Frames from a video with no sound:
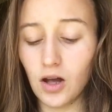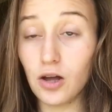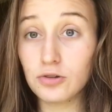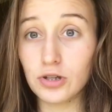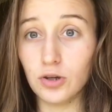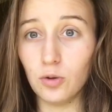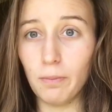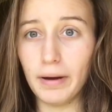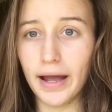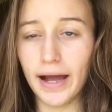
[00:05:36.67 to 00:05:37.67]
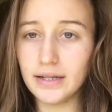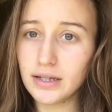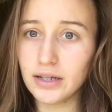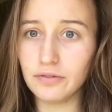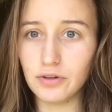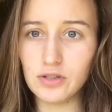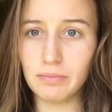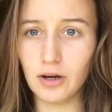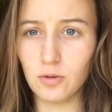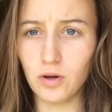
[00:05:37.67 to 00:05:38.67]
Also, my idea for
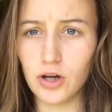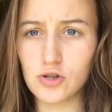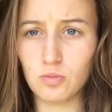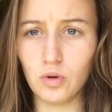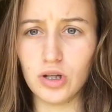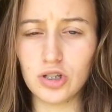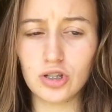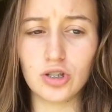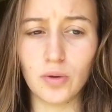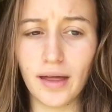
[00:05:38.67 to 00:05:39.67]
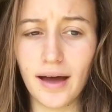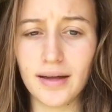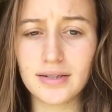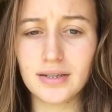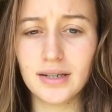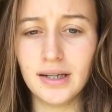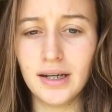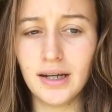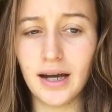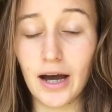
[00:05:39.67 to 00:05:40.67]
using mouthwash was so that
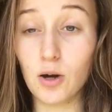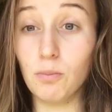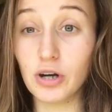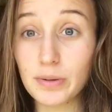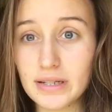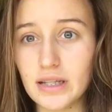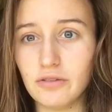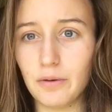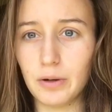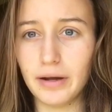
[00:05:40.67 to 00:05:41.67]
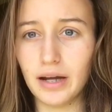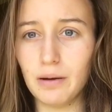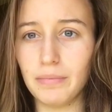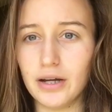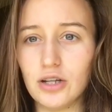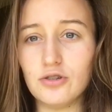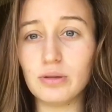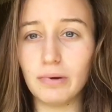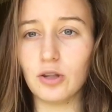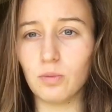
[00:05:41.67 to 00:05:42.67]
I don't brush my teeth right when I wake up. I just
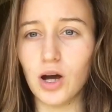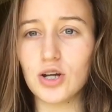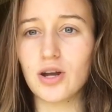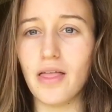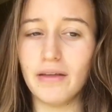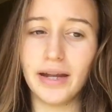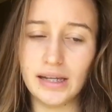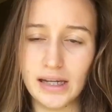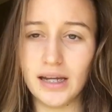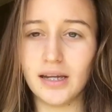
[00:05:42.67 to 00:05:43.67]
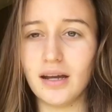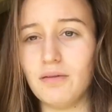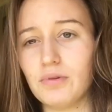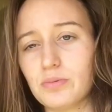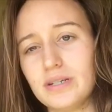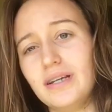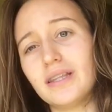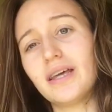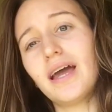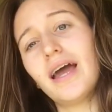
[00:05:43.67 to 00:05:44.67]
use a mouthwash and then I can eat and brush my
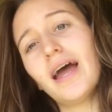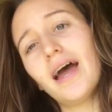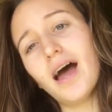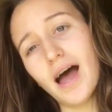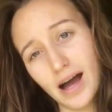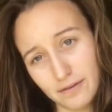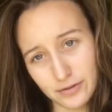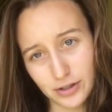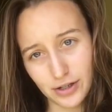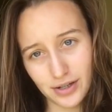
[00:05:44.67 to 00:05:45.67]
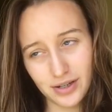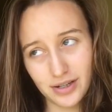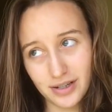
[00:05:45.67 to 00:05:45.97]
teeth after.